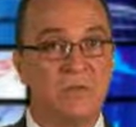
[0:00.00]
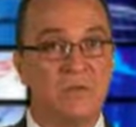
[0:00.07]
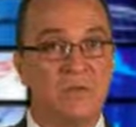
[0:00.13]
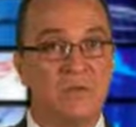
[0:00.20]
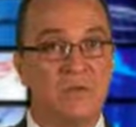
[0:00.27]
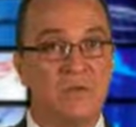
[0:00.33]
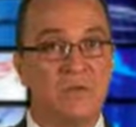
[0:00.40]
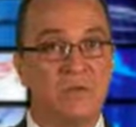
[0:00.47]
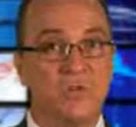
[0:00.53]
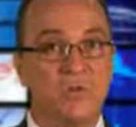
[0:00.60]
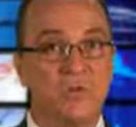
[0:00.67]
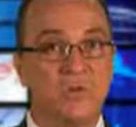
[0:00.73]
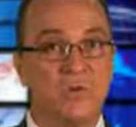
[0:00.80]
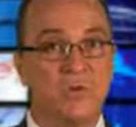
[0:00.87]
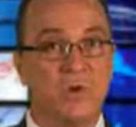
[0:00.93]
for you
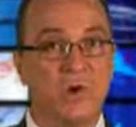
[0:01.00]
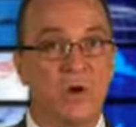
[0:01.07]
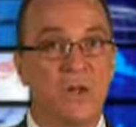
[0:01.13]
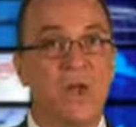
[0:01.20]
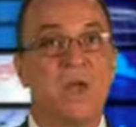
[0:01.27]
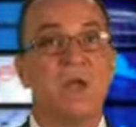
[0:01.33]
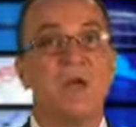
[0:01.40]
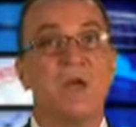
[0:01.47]
to afford